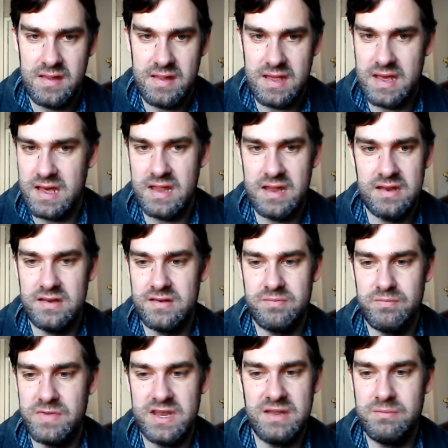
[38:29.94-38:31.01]
And
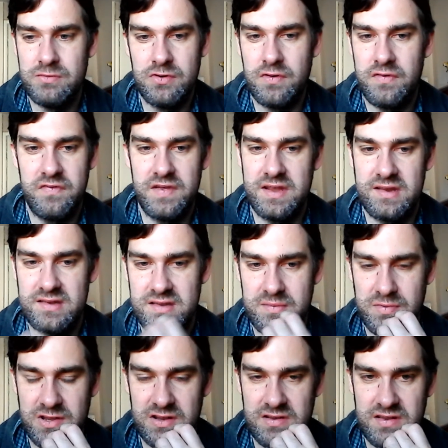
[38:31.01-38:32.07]
many more things.
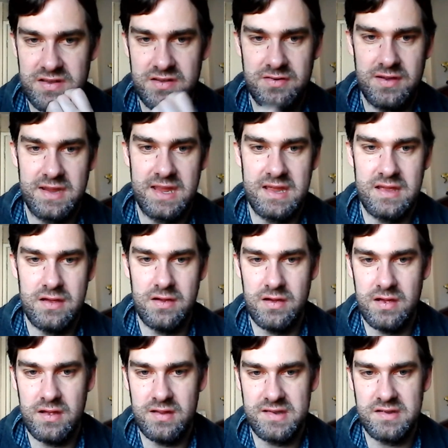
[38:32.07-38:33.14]
I'm going to do
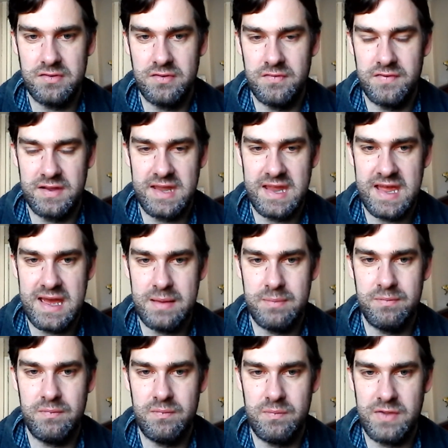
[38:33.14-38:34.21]
a sort of a cap
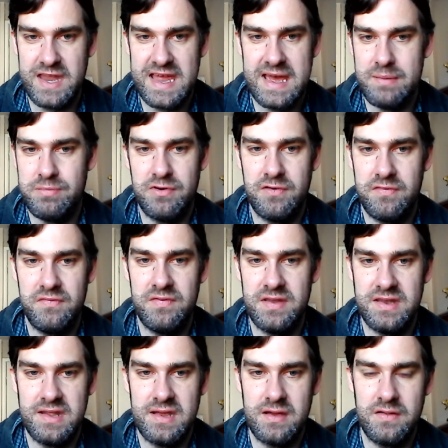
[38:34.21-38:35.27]
off
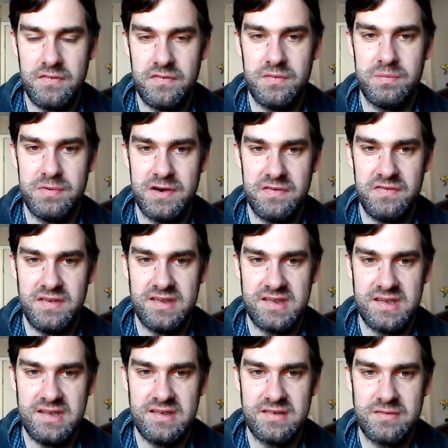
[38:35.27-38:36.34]
video for Buffy
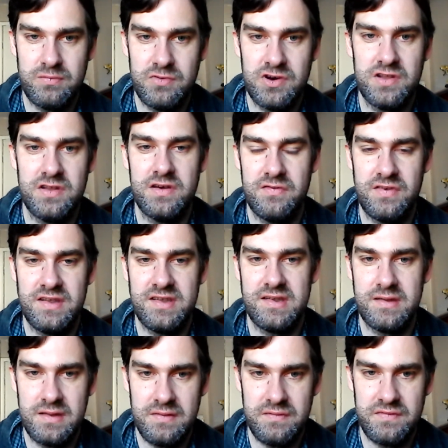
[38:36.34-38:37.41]
season 1. I
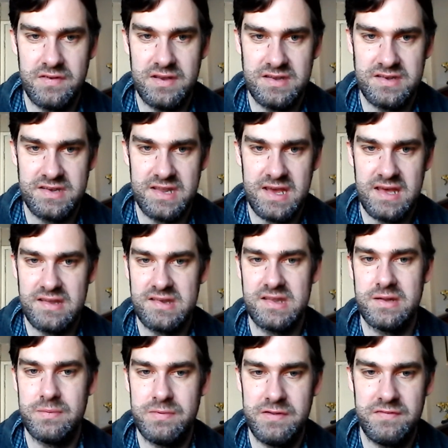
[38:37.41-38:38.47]
recently finished that,
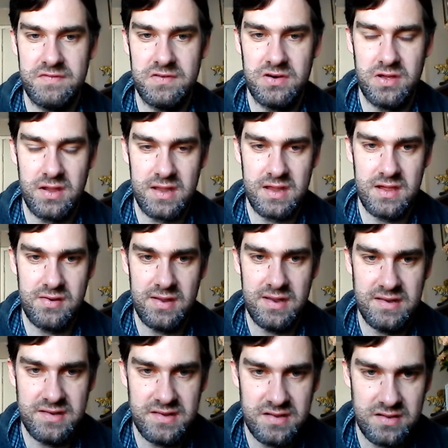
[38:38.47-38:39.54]
so before I go
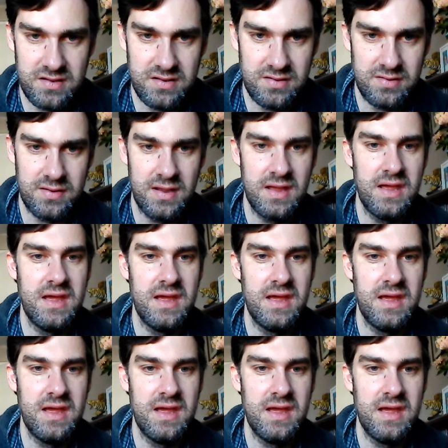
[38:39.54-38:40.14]
into